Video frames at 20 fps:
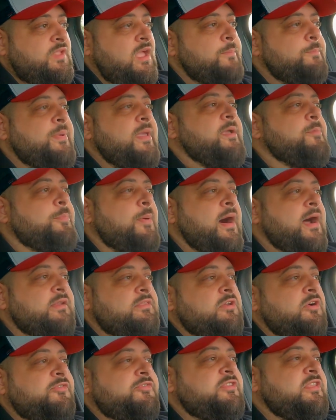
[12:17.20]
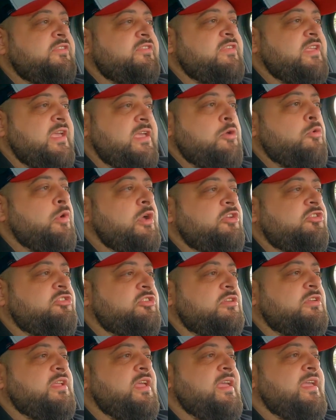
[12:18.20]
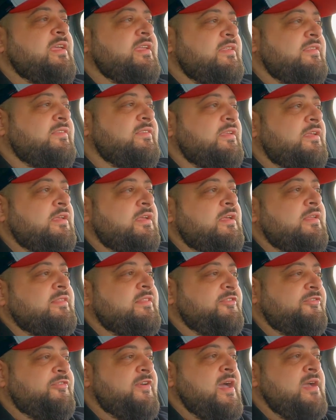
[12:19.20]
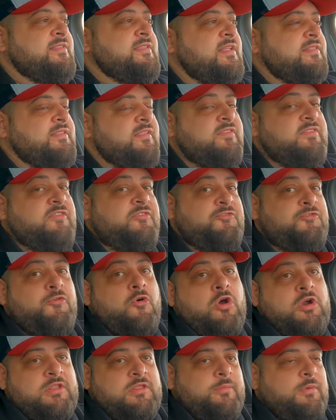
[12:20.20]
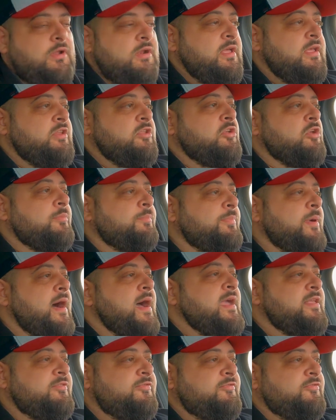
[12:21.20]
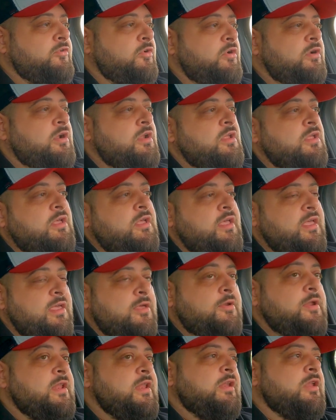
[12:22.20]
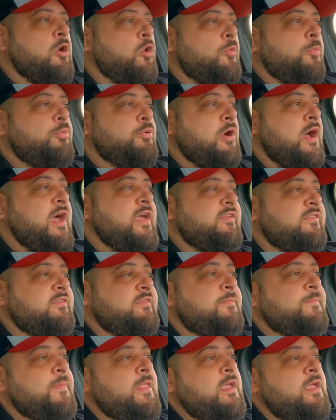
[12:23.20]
a big part of this equation is the fact that it's affordable and you can buy it for a really low price.